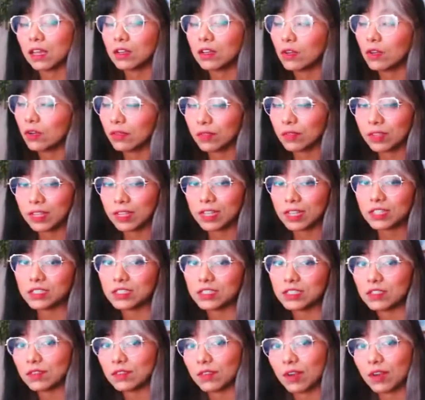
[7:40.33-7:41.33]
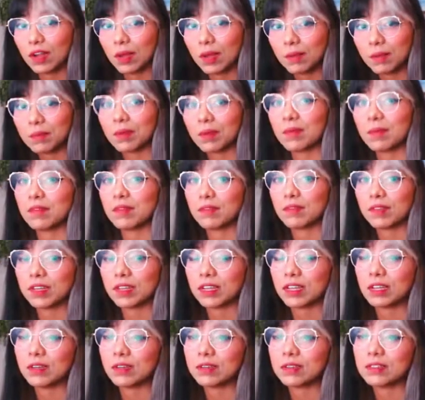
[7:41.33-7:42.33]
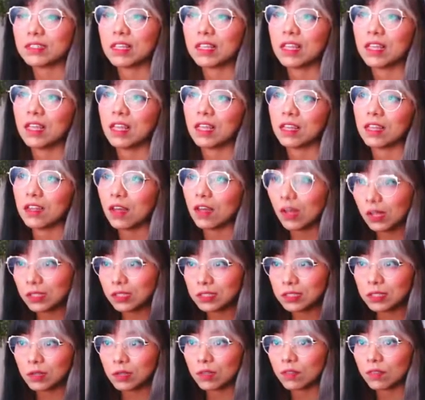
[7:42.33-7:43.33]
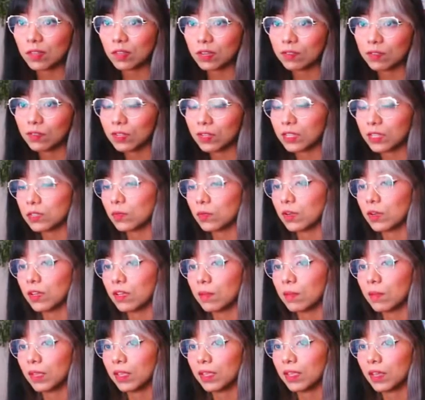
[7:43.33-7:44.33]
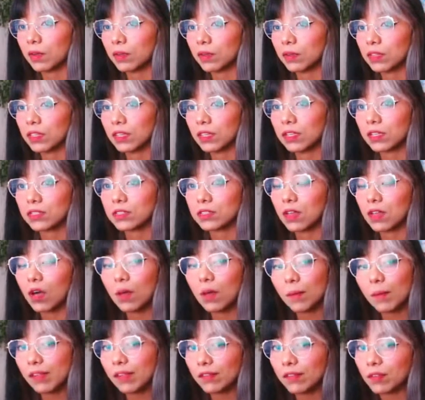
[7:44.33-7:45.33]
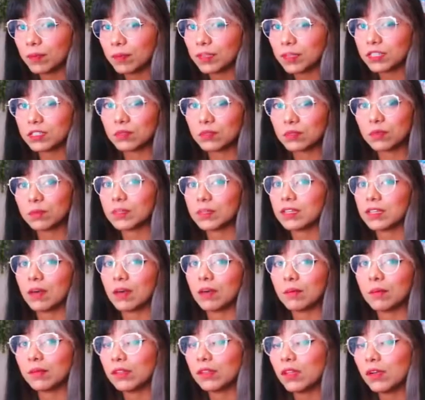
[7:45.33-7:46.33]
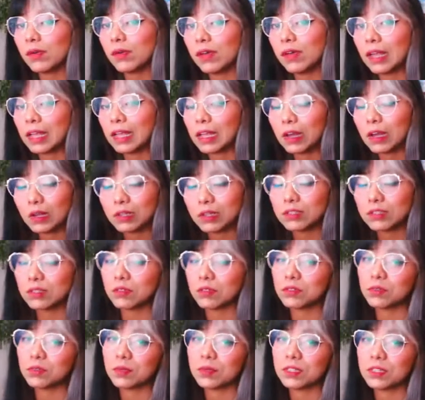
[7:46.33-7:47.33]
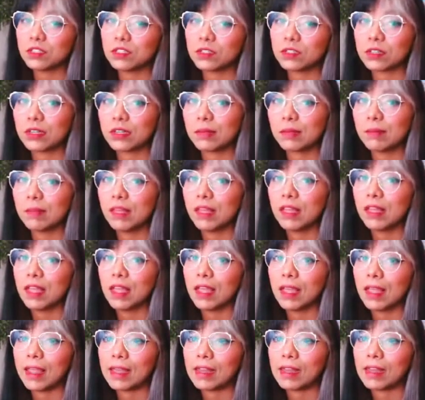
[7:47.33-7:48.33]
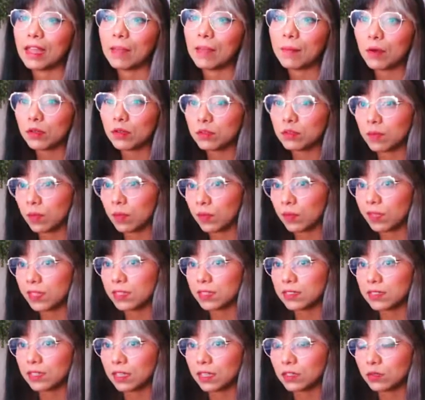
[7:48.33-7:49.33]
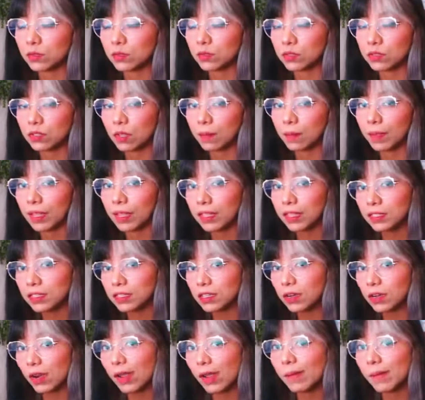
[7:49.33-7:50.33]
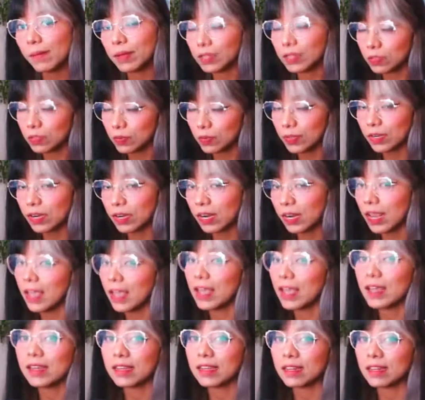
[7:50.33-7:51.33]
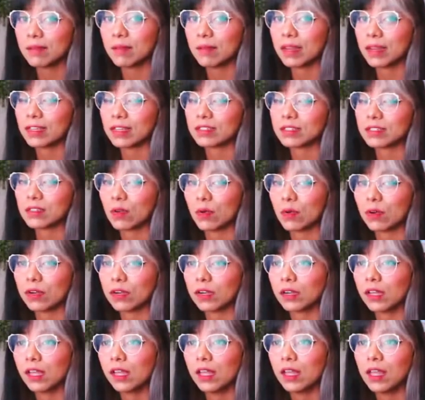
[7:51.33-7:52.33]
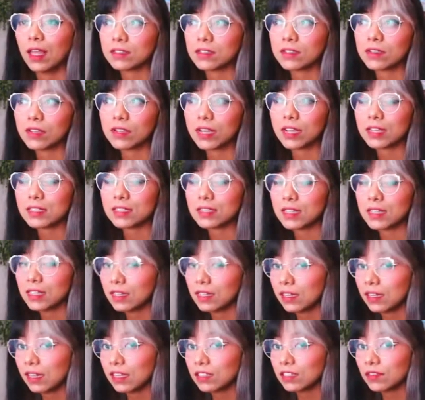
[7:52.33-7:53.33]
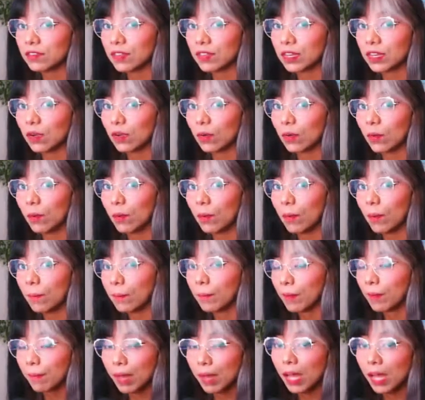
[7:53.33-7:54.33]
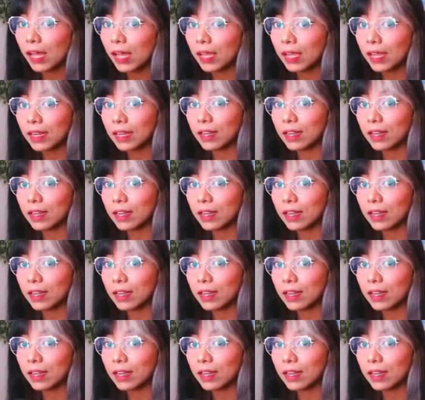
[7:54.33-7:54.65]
notifications for upcoming videos. And also, if any of you guys want to come hang out with us, all my information will be down below. I also Twitch stream and I post my weekly schedules on my Instagram, my Twitter, and in my Discord. I'll see you guys in the next video. Bye-bye!